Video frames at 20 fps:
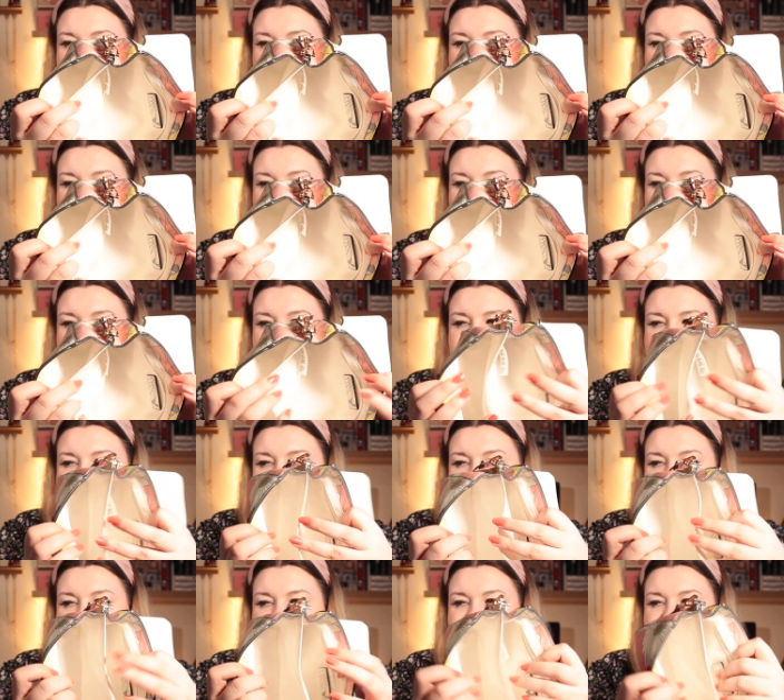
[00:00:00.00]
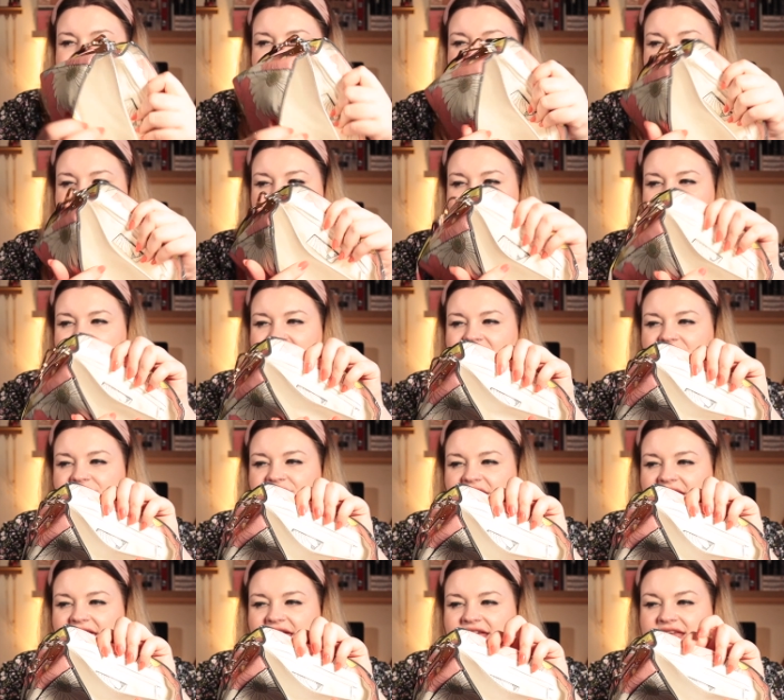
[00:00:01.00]
sections and you do
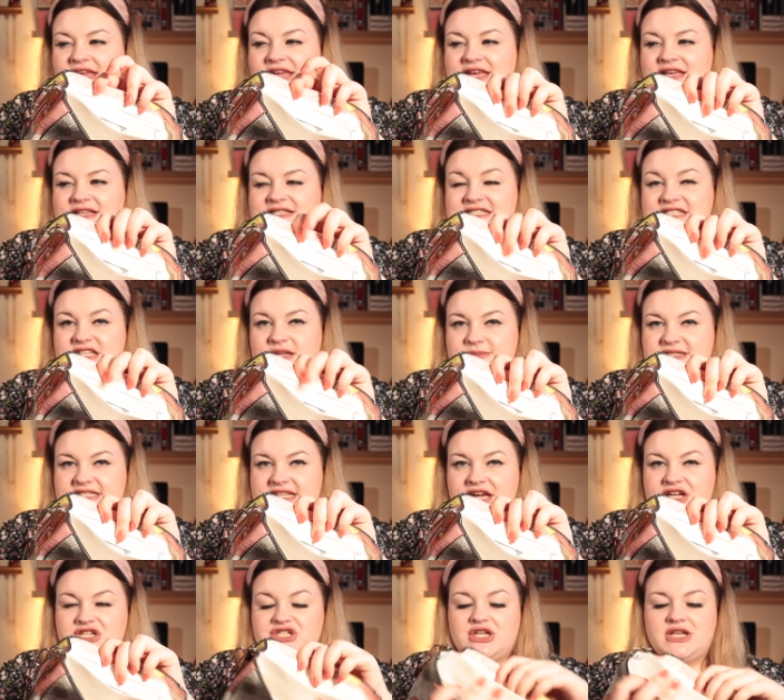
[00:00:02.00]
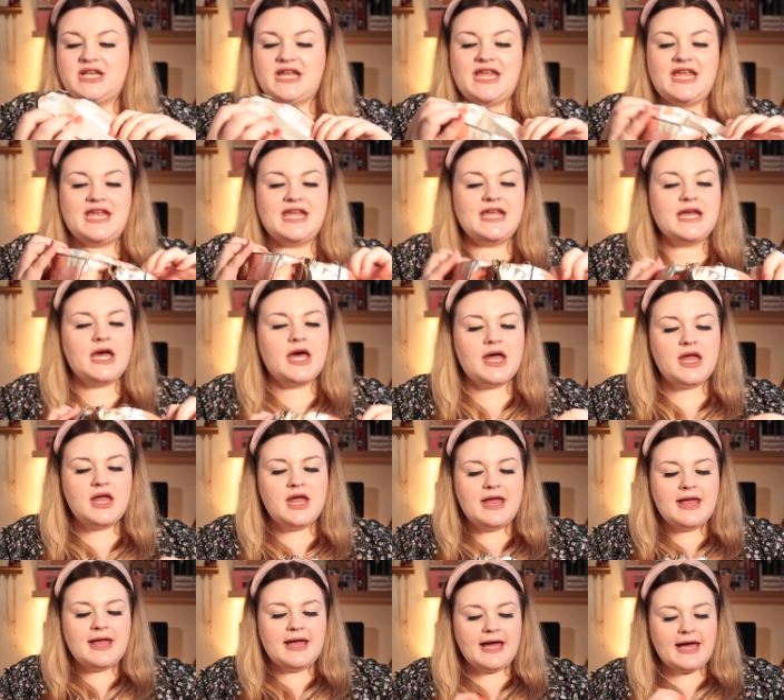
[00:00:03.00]
have a zip section here.
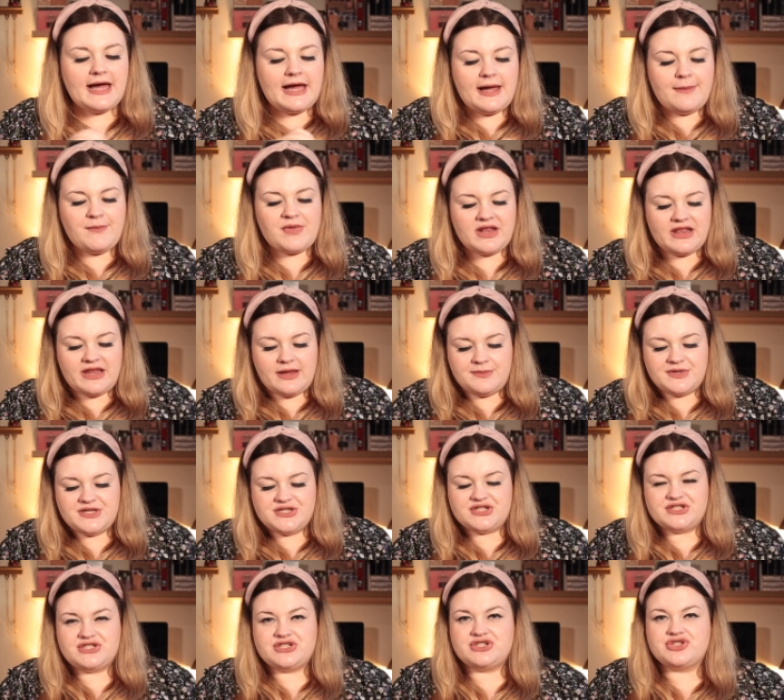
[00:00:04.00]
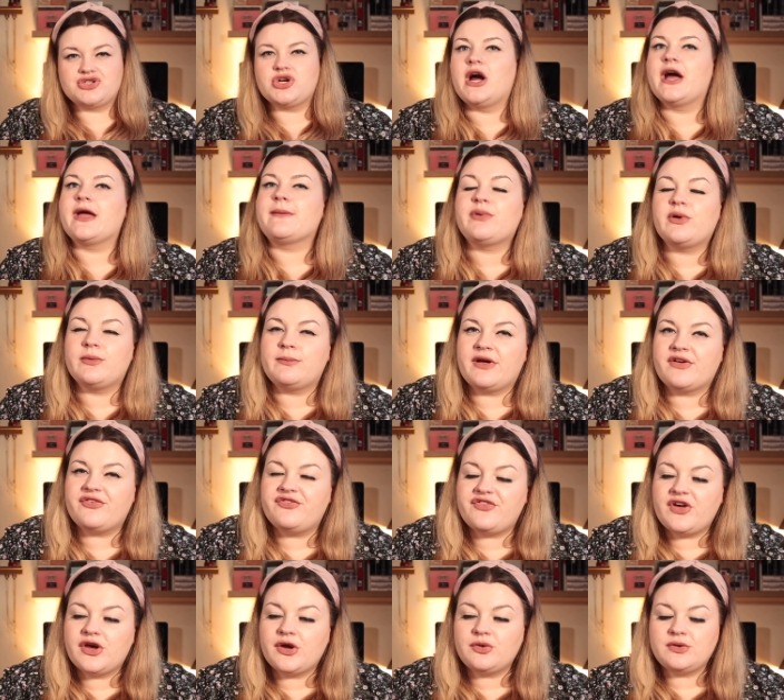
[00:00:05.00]
Um, let me just try and put my
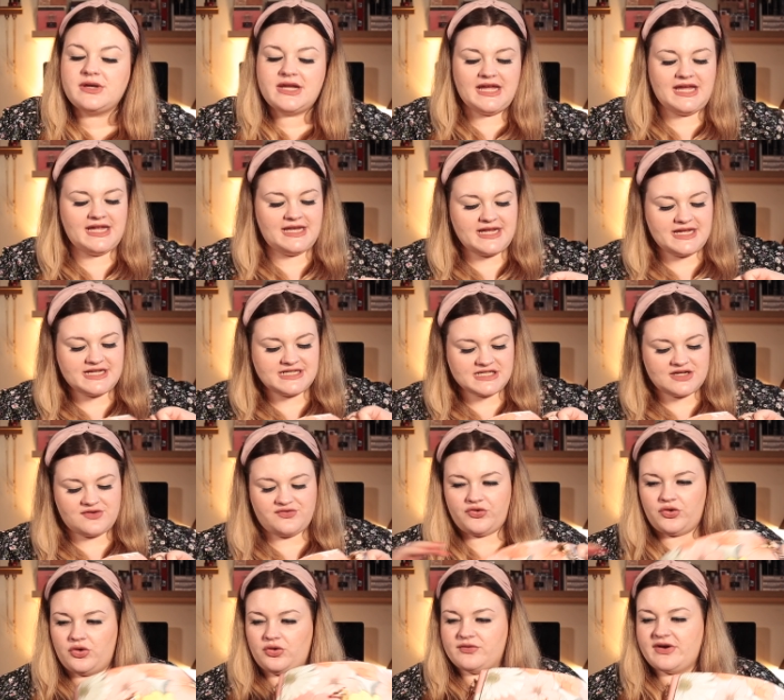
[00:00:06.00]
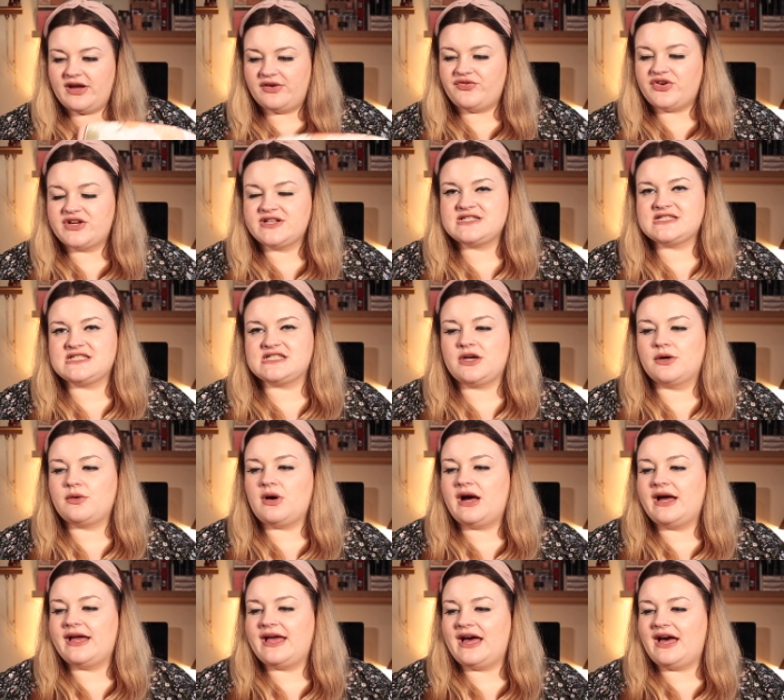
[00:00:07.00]
phone in it for reference. So
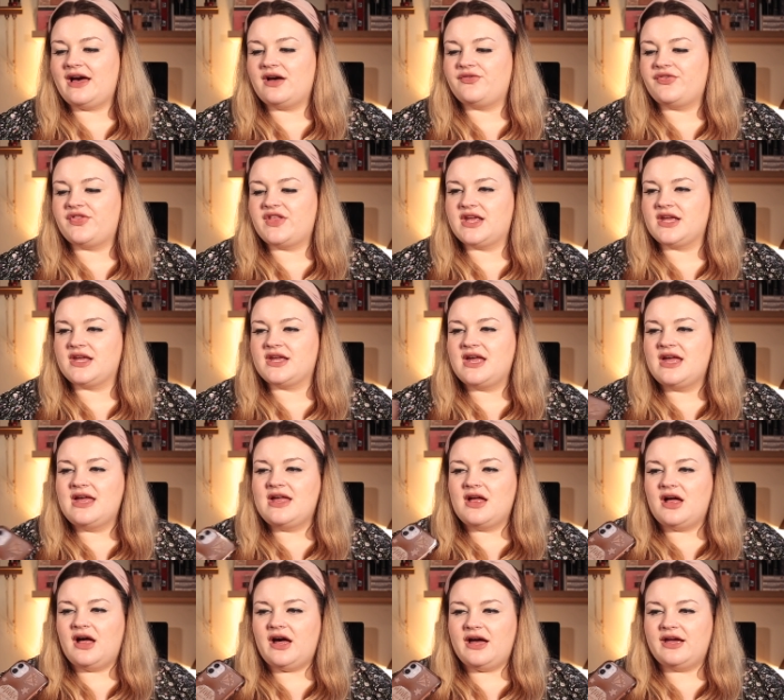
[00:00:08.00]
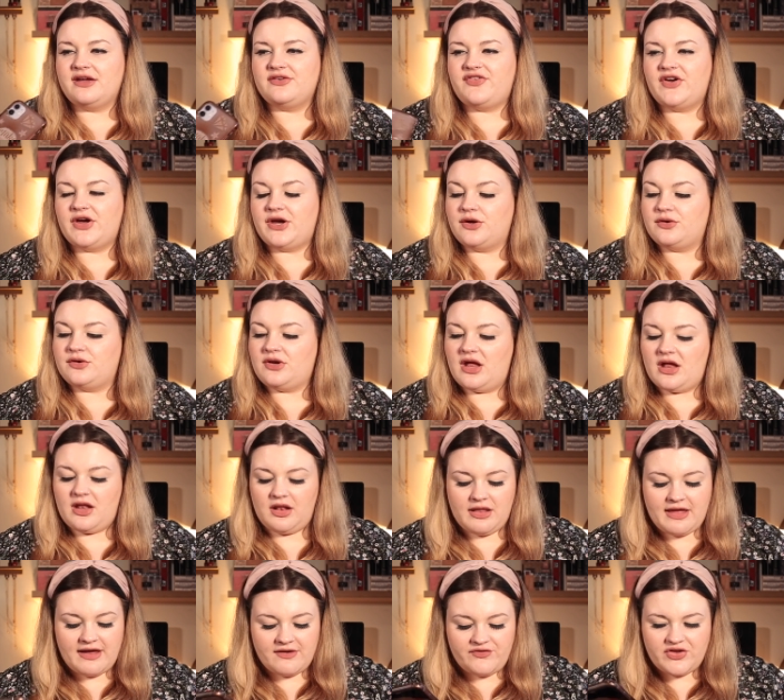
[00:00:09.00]
I have the iPhone
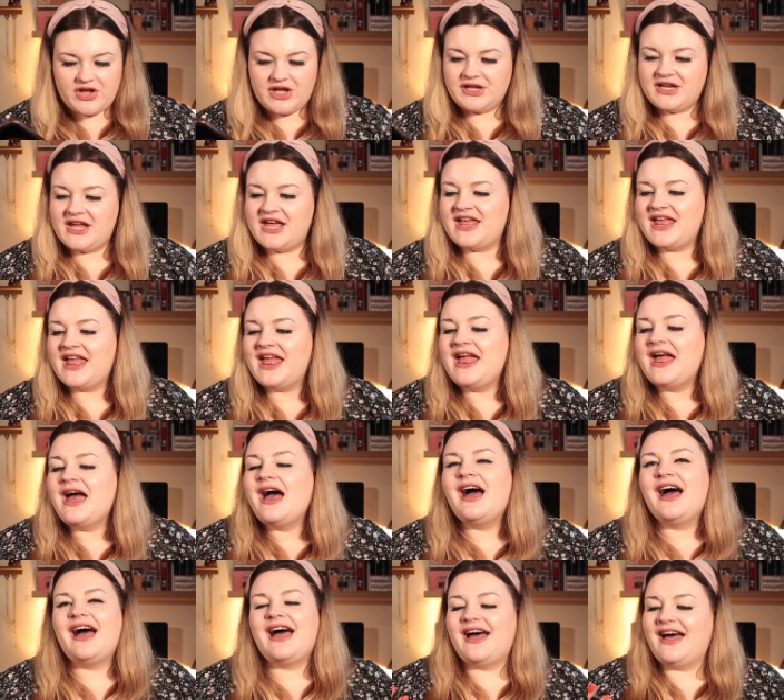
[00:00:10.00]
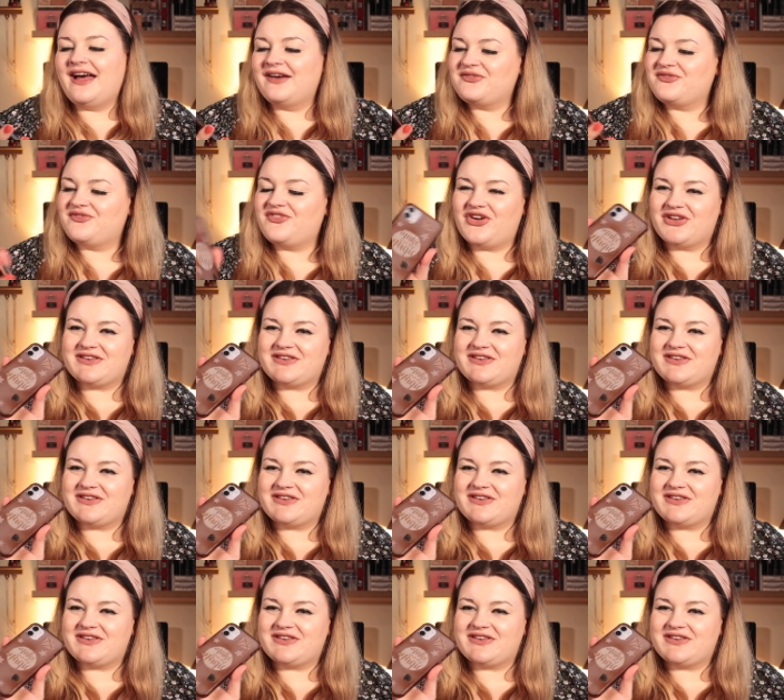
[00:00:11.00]
11. We've